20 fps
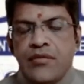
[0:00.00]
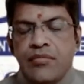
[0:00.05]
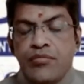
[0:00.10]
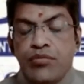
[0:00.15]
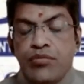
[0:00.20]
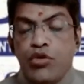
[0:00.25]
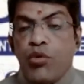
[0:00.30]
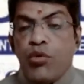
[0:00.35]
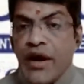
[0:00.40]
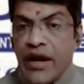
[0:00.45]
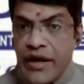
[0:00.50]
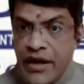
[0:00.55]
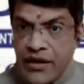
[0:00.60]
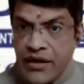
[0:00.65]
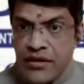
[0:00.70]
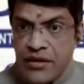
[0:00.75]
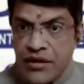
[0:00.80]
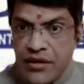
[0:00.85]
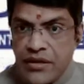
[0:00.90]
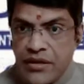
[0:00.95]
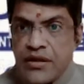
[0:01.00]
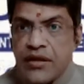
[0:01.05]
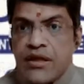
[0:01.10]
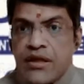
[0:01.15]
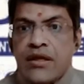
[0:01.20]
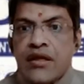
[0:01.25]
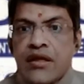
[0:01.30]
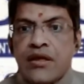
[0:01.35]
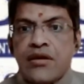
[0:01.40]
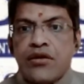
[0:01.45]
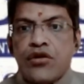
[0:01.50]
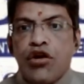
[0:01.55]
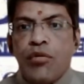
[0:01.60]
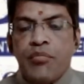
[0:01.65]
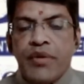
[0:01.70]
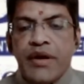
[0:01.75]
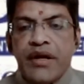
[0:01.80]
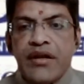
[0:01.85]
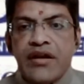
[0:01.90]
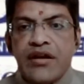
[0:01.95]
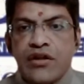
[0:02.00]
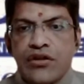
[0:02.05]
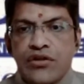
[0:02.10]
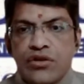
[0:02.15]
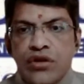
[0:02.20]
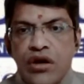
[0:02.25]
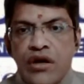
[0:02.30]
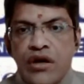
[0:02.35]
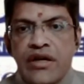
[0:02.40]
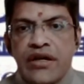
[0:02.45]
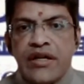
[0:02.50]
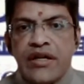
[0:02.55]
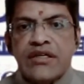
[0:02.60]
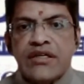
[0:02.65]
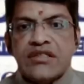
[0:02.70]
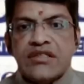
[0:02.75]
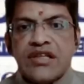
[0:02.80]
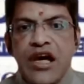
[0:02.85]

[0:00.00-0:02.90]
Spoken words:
provided the competent authorities